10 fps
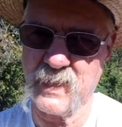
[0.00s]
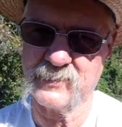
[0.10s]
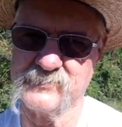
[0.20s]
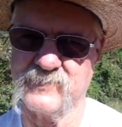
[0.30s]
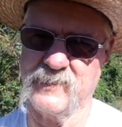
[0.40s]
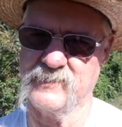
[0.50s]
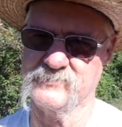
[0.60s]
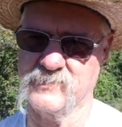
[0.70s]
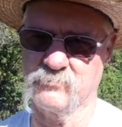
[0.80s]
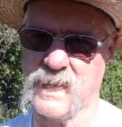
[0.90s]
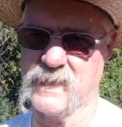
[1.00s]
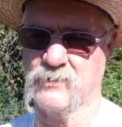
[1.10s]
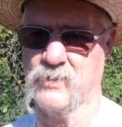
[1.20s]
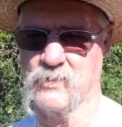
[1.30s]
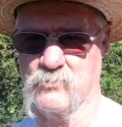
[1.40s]
Like I said, it's something like
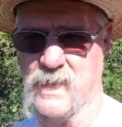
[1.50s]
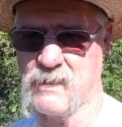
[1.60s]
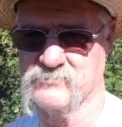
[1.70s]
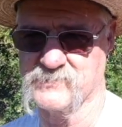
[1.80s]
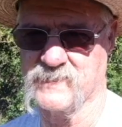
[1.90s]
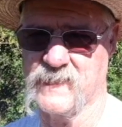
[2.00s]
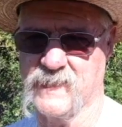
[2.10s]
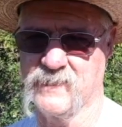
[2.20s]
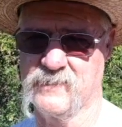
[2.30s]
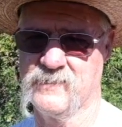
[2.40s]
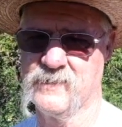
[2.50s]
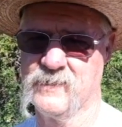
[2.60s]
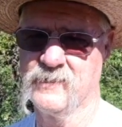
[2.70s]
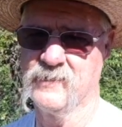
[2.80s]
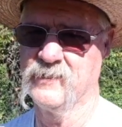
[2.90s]
I learned when I was a kid,
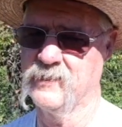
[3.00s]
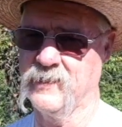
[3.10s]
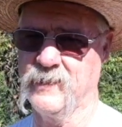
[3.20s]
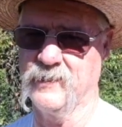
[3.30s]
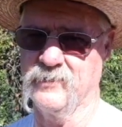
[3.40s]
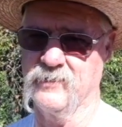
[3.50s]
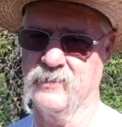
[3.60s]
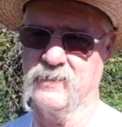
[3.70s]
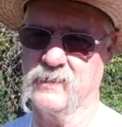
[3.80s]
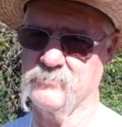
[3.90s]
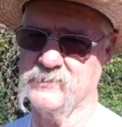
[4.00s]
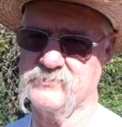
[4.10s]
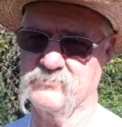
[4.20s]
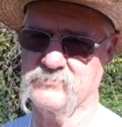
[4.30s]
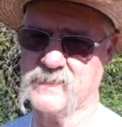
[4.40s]
and I'm
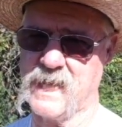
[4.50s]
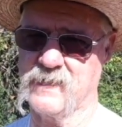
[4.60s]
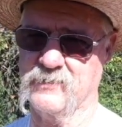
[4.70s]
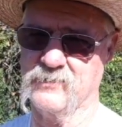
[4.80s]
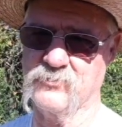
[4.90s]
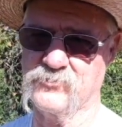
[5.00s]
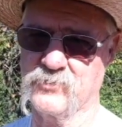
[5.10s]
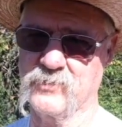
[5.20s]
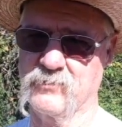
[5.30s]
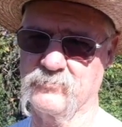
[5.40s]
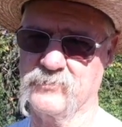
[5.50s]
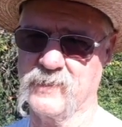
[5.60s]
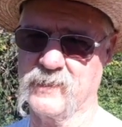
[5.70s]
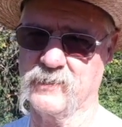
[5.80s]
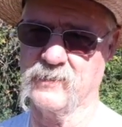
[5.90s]
just going to kind of go through
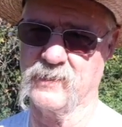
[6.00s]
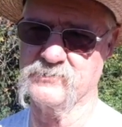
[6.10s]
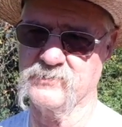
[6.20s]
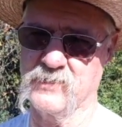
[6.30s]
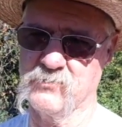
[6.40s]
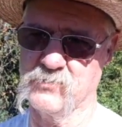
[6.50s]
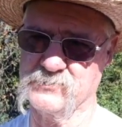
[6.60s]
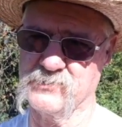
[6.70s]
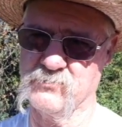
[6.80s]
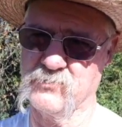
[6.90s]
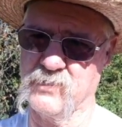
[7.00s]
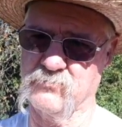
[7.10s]
everything and let you know what's going